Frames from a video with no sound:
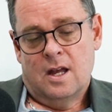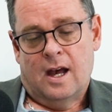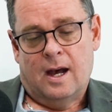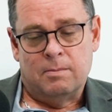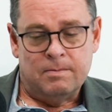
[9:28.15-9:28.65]

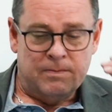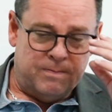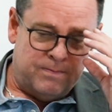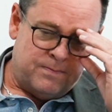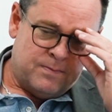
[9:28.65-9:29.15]

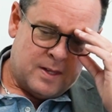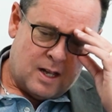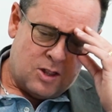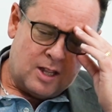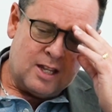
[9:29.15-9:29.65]

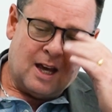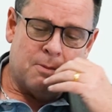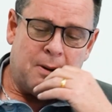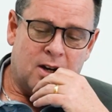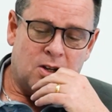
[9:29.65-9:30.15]
I think the other
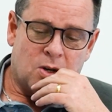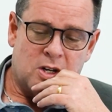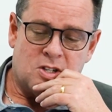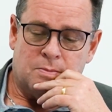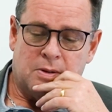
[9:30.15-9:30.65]
part of your
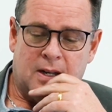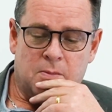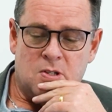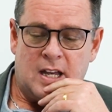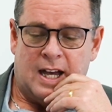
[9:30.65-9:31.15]
question, Pete,
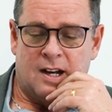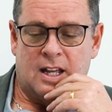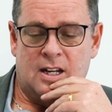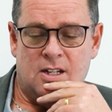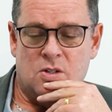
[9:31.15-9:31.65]
was how do
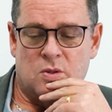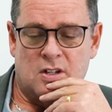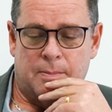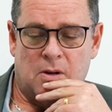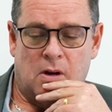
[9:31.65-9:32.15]
they need to
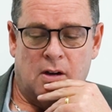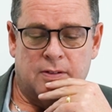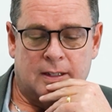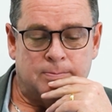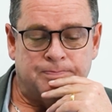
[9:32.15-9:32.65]
adapt their
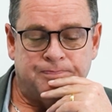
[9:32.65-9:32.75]
offer?